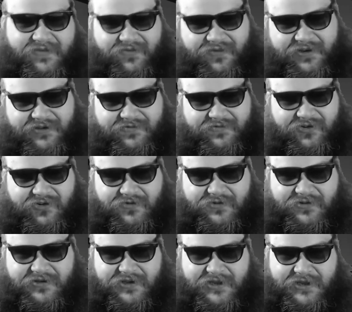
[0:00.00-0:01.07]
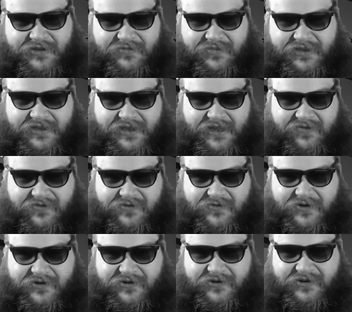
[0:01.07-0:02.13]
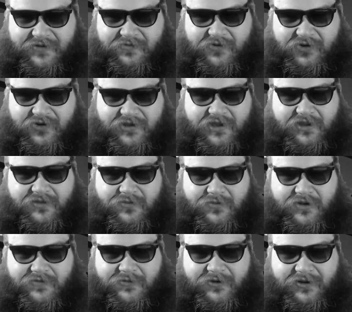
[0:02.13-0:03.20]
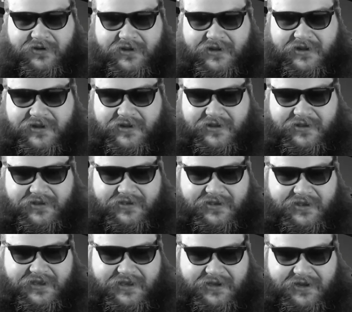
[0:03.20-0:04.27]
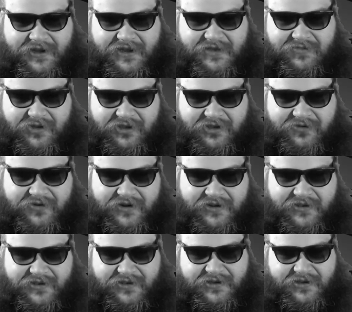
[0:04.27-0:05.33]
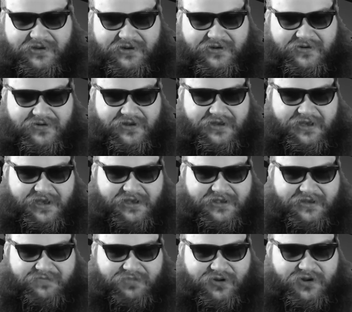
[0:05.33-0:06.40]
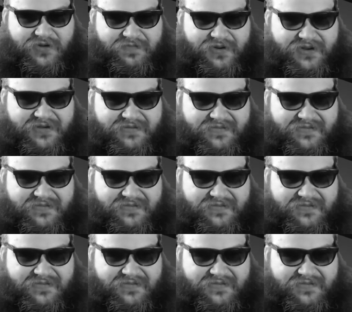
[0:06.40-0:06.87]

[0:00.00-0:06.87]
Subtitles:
funny visual, but you have to wonder, did we just kill Boimler? Because he's saying, I am excretus, as in poop.